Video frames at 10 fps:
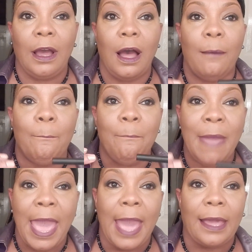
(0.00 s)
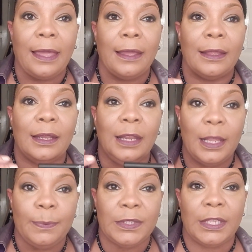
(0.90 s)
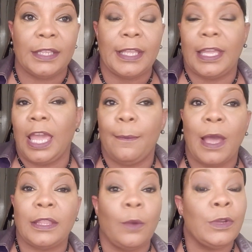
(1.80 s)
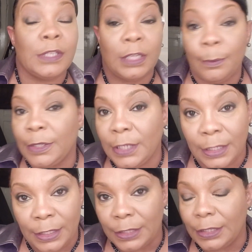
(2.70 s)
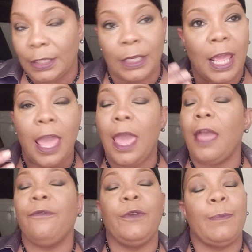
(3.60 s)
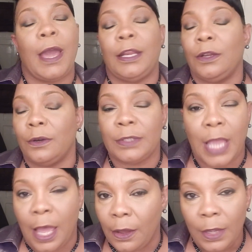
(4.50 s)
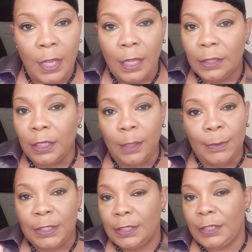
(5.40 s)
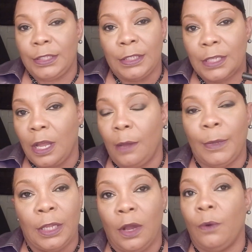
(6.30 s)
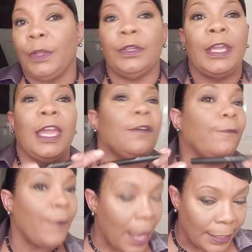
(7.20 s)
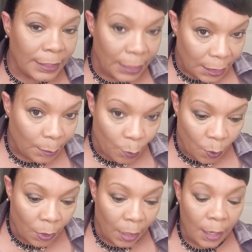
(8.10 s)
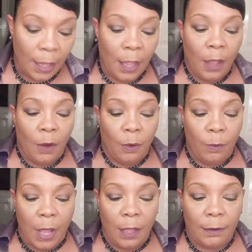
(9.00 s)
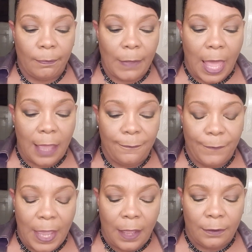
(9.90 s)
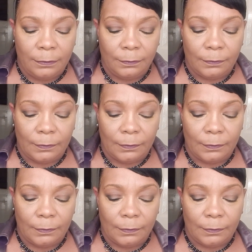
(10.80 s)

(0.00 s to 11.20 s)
a MAC lipstick that came out that was a limited edition. Everybody knows how the limited editions come and go and you can't find it anymore. Well, I found